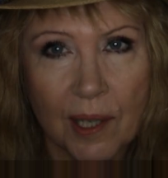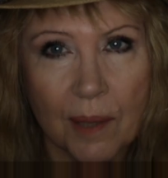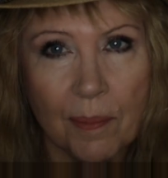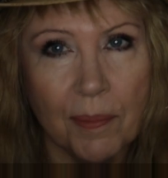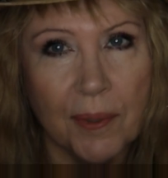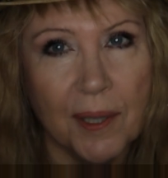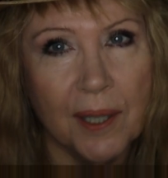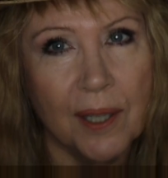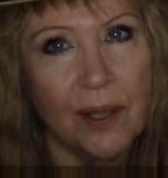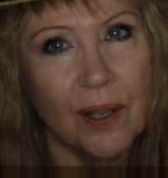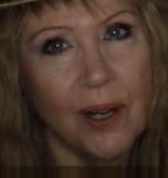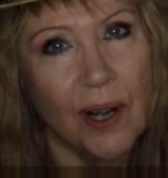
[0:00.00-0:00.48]

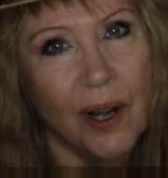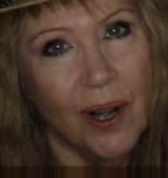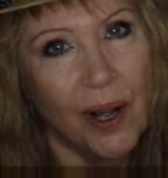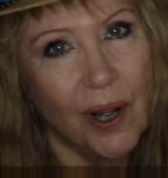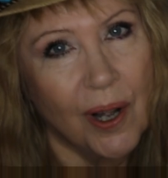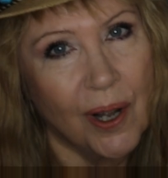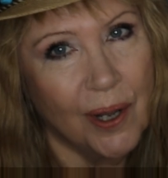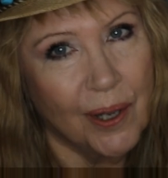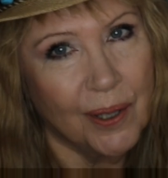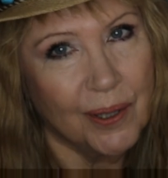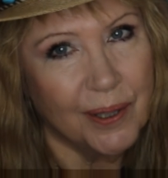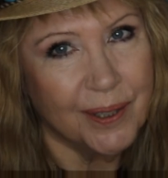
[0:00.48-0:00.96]
simply
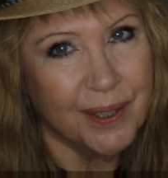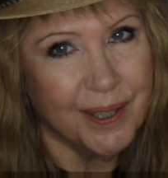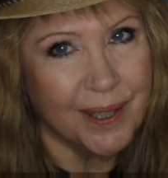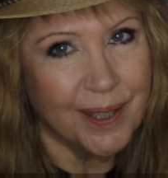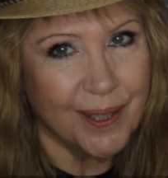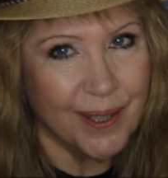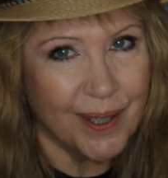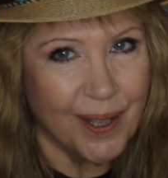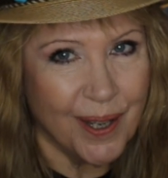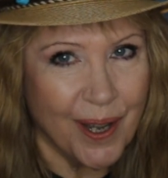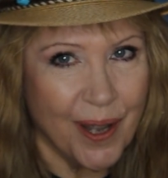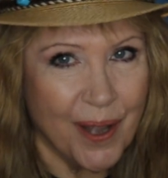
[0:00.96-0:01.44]
called
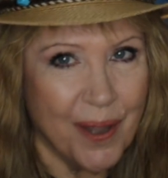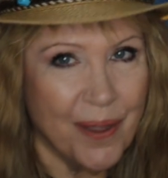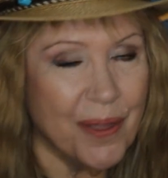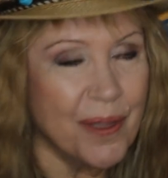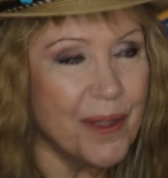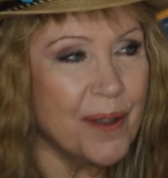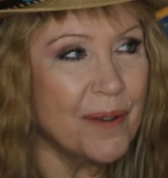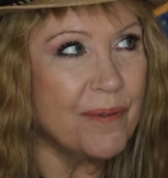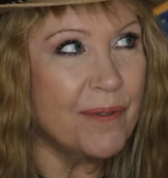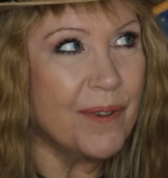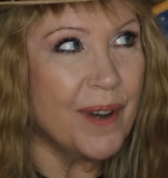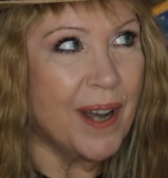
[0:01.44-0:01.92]

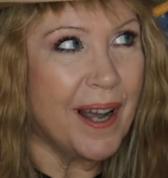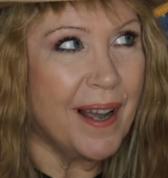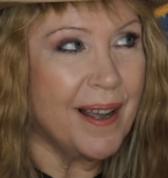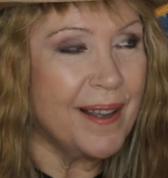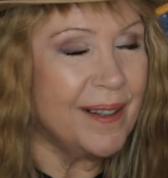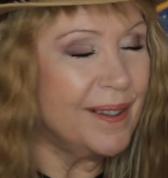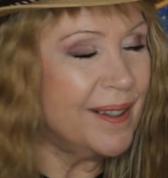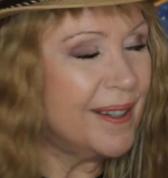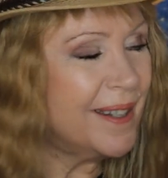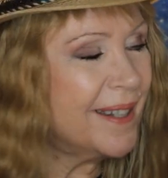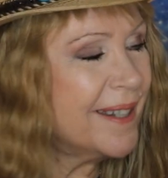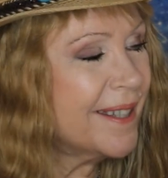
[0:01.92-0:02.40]
the
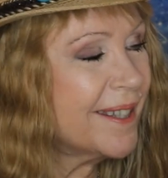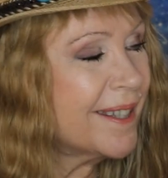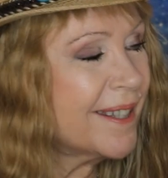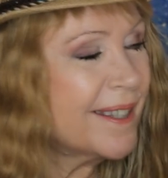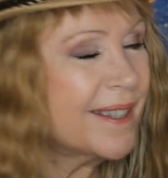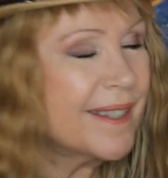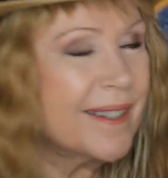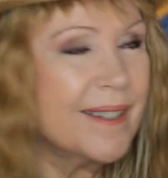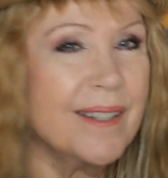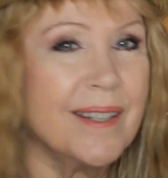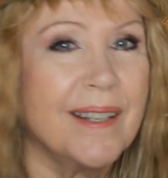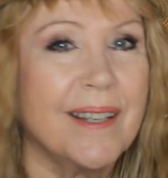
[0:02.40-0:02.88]

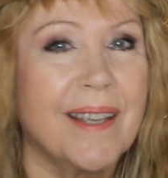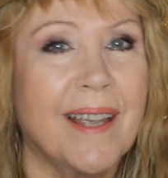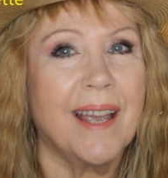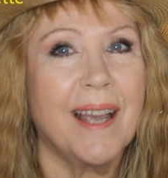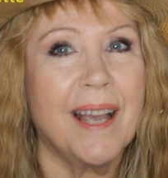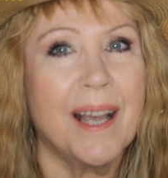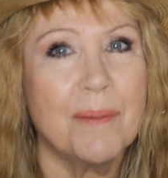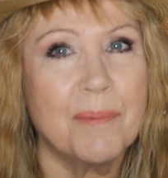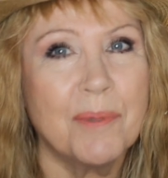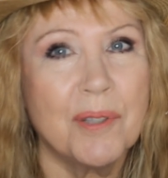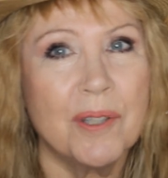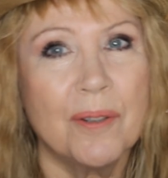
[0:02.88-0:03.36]
Violets.
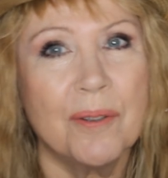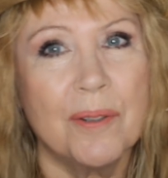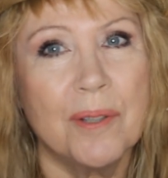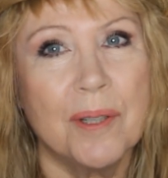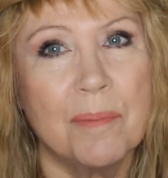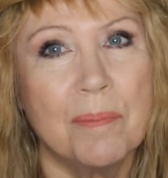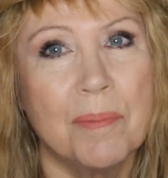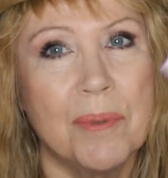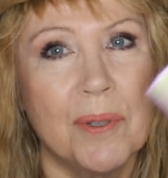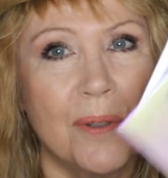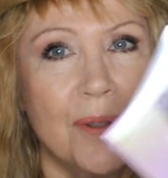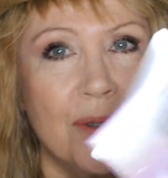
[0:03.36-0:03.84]

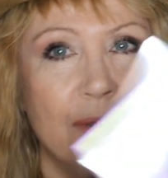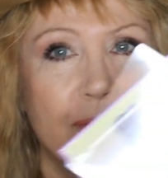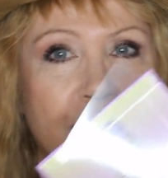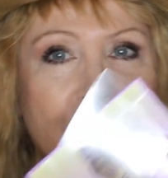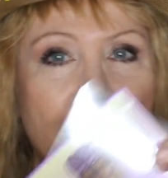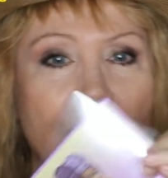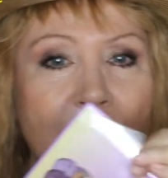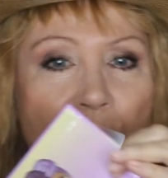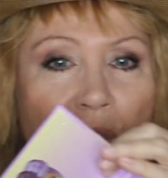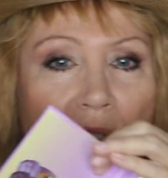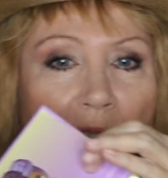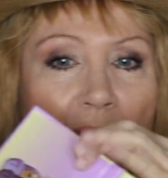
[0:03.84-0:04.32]
Absolutely
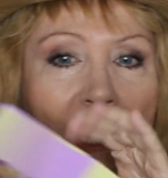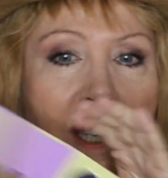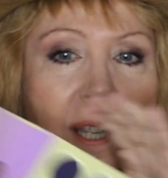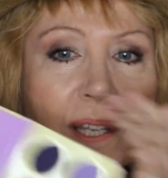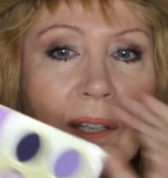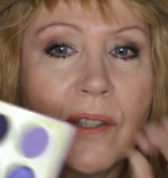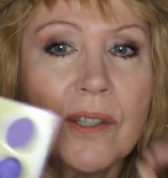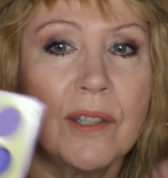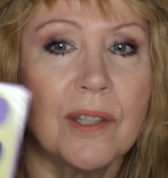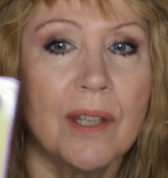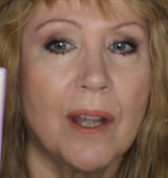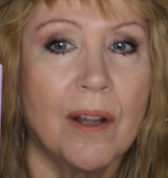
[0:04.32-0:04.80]
beautiful
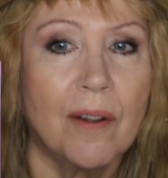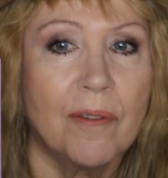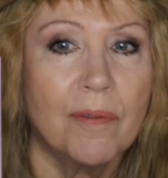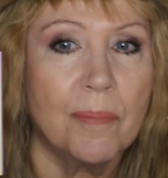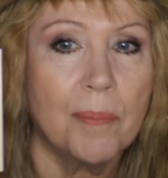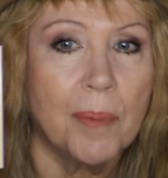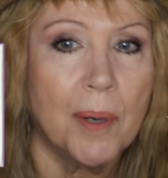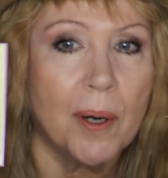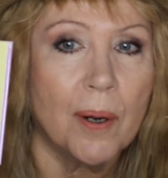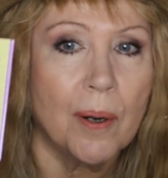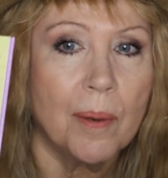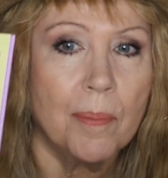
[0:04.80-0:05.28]
shades of
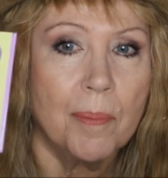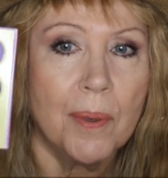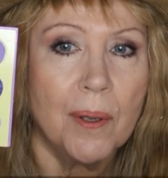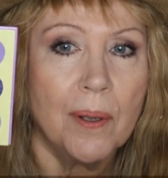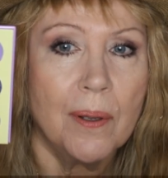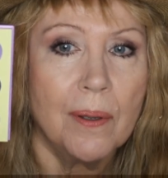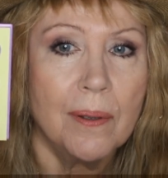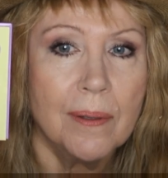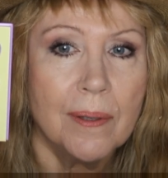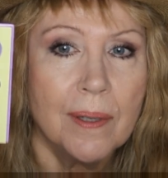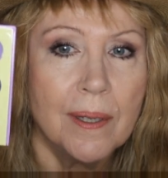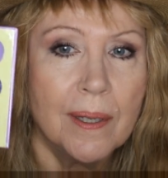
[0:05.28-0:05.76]

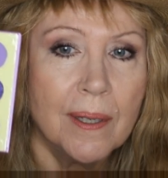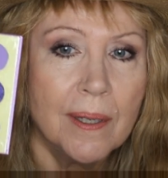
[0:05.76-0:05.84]
purple.